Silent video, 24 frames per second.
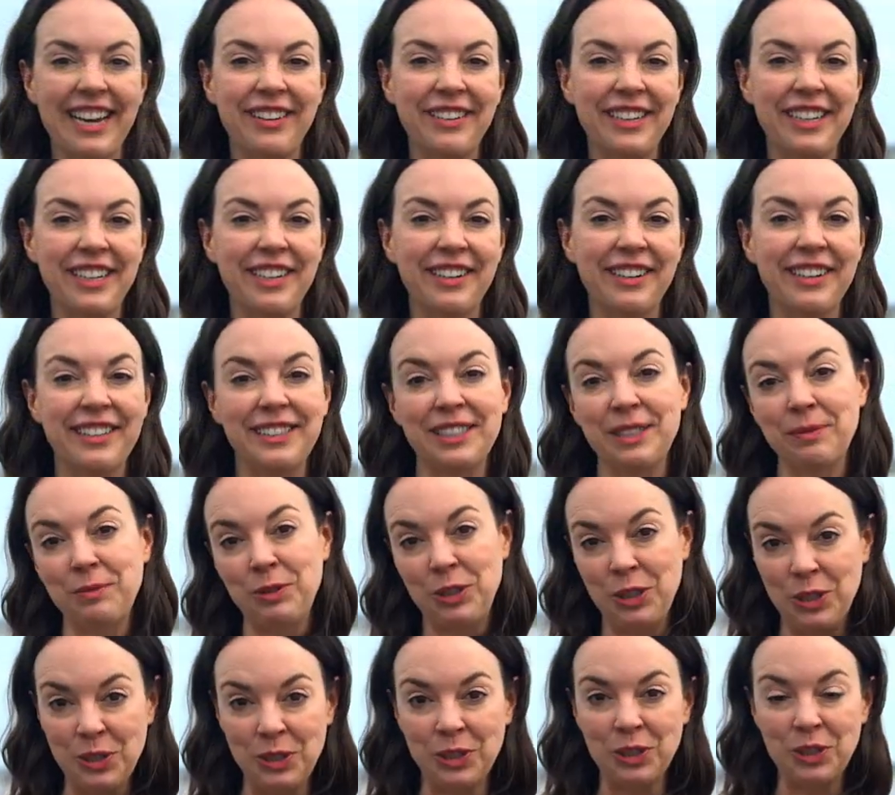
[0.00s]
out here and some
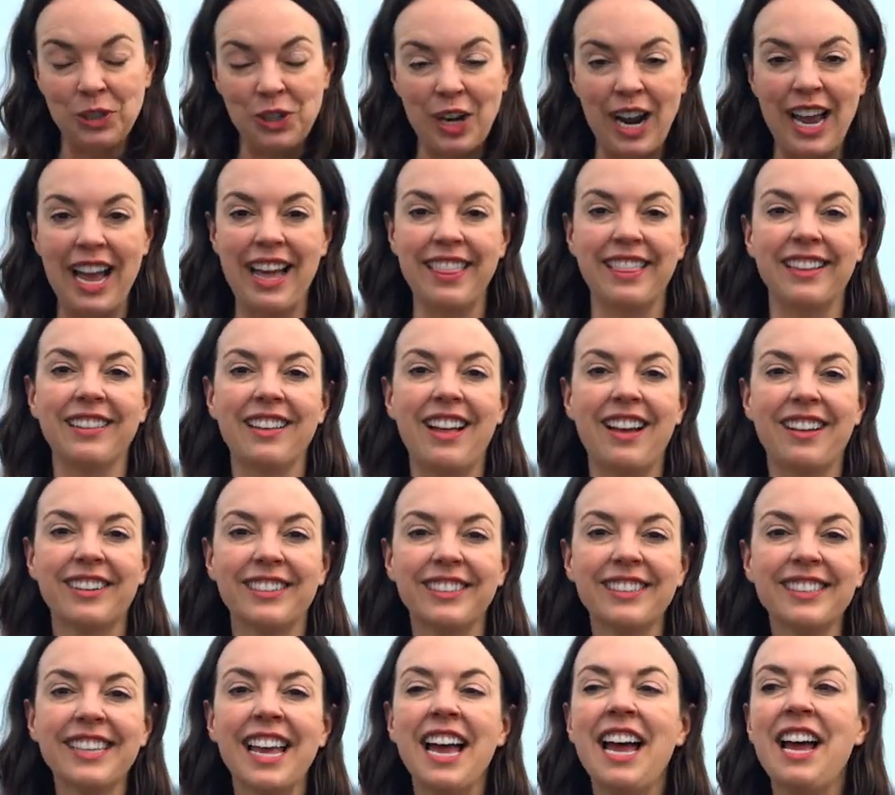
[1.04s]
junior
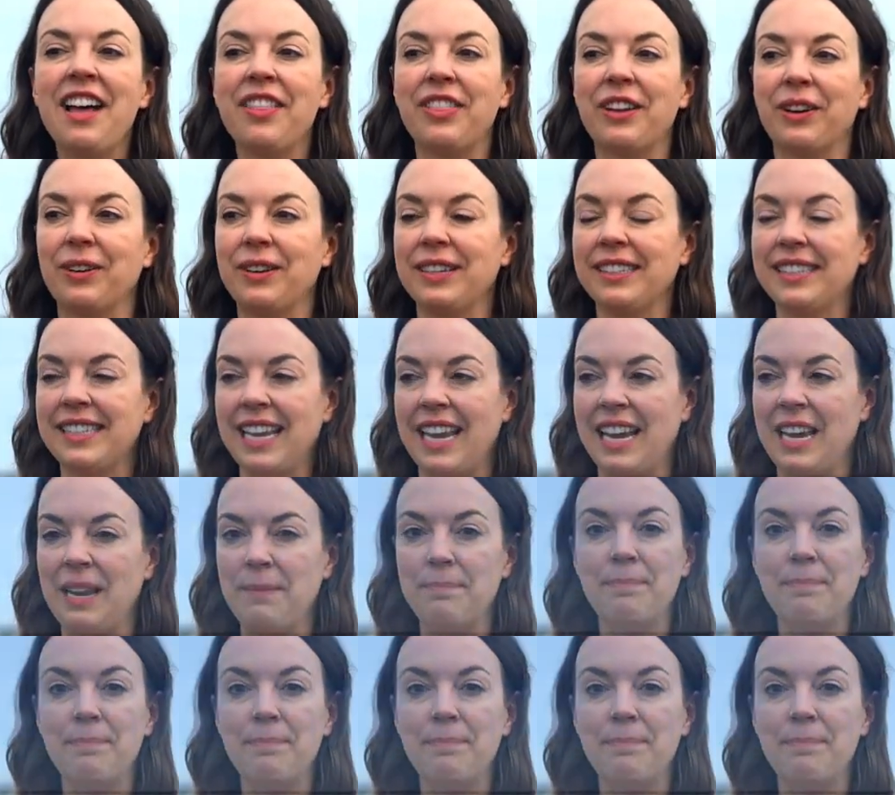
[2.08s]
triathloners. There is a